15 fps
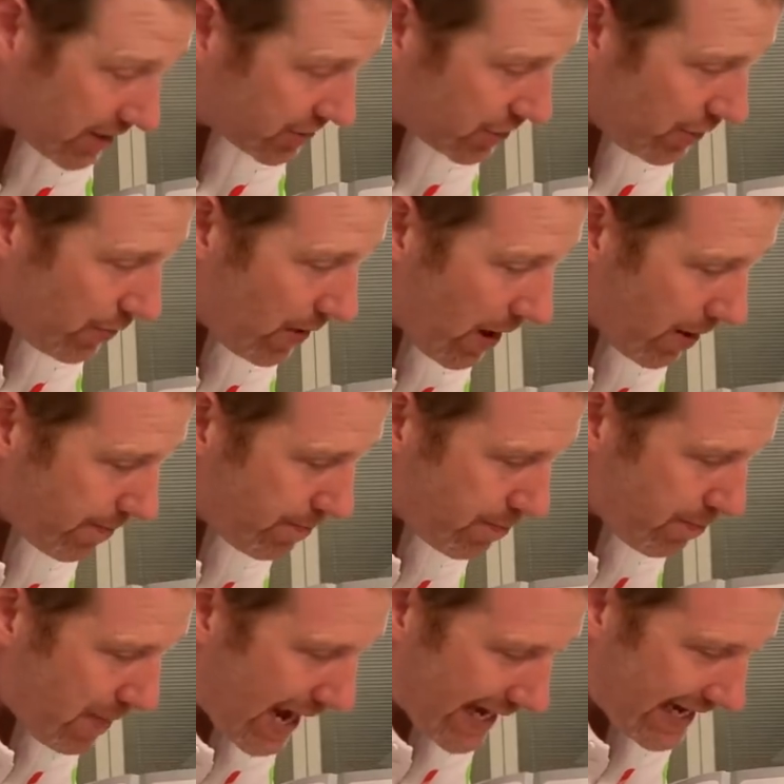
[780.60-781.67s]
to
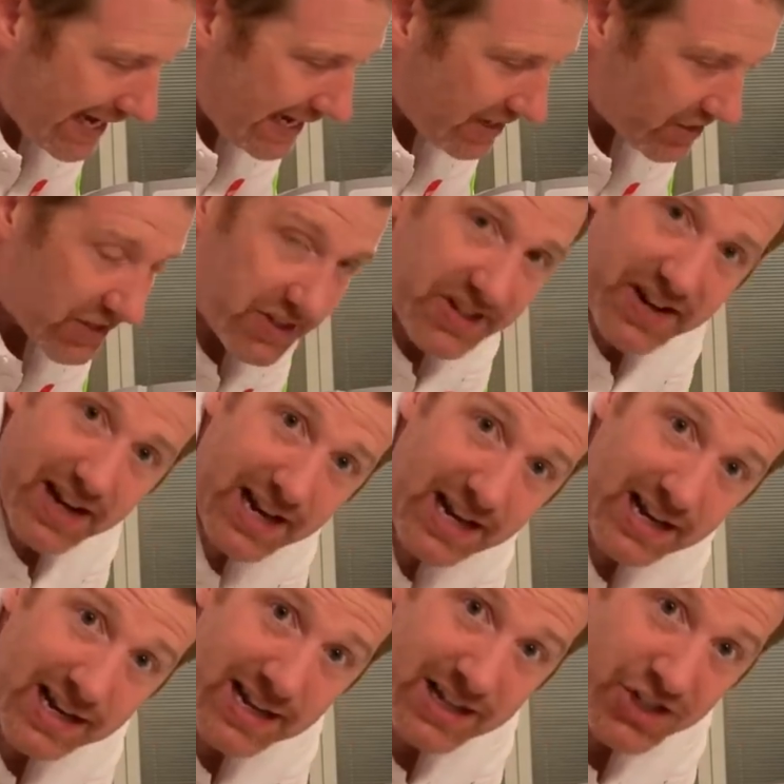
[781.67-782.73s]
Maggie's
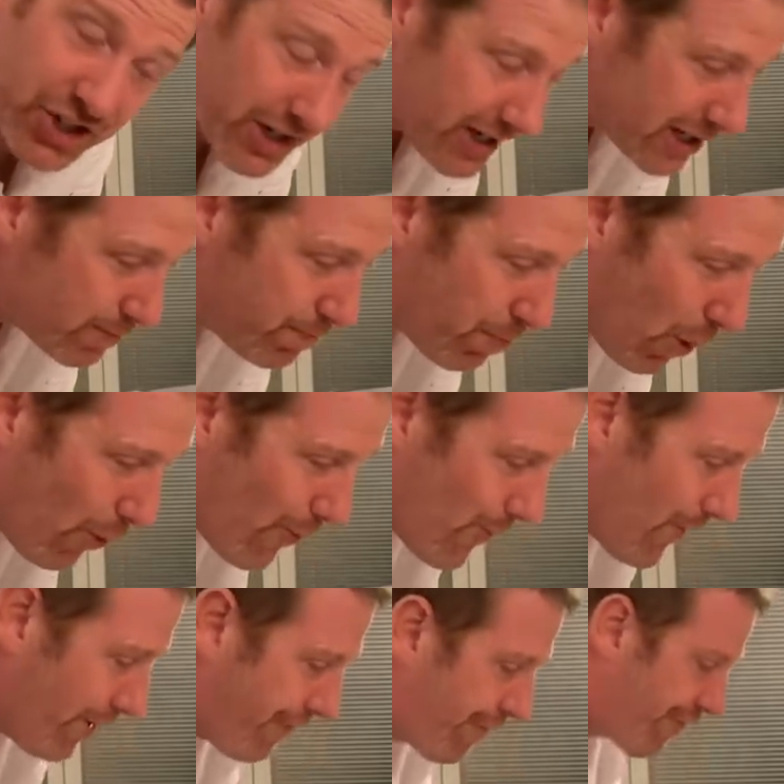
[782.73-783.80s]
delicious
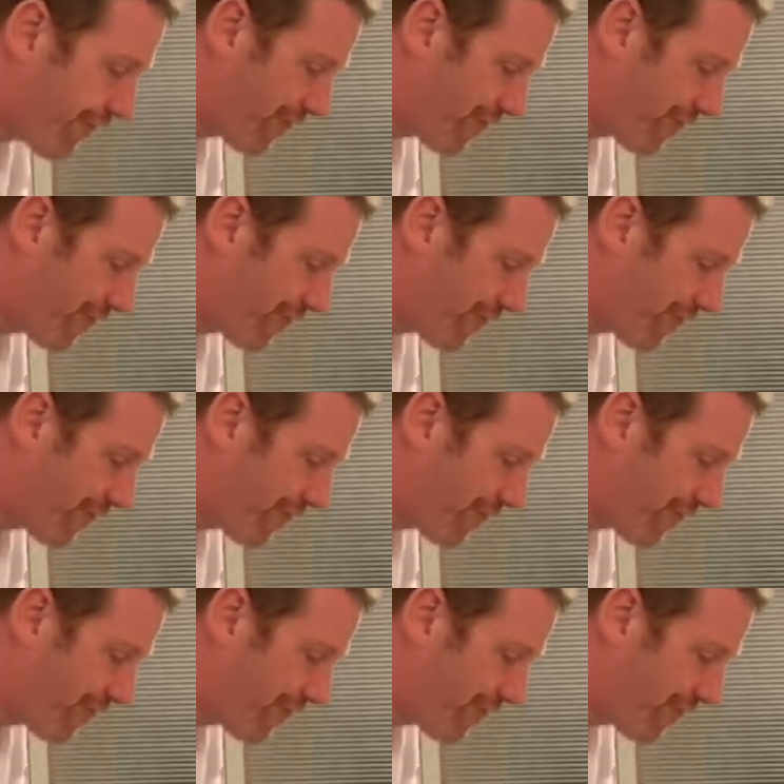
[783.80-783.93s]
bowl of